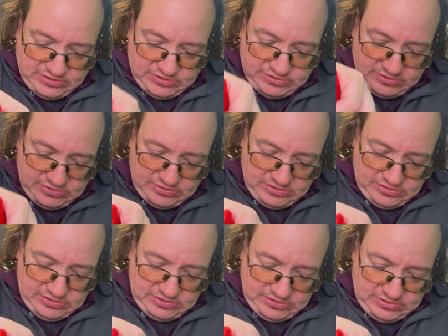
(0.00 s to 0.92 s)

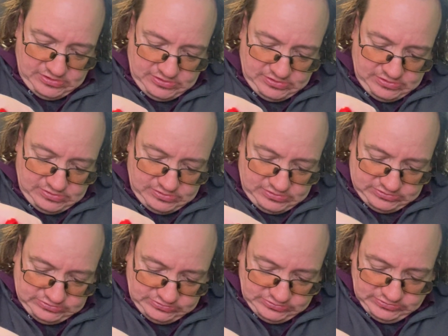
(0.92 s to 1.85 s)

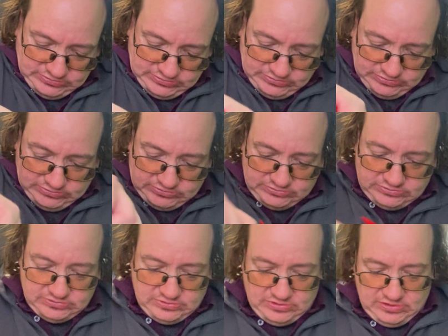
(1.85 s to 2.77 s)

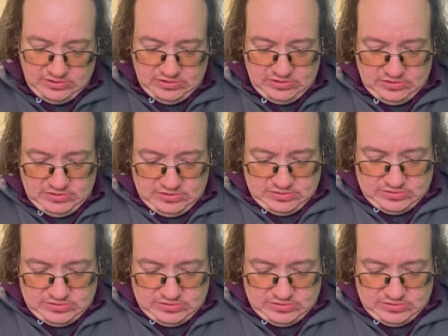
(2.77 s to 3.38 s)
No one is speaking in this clip.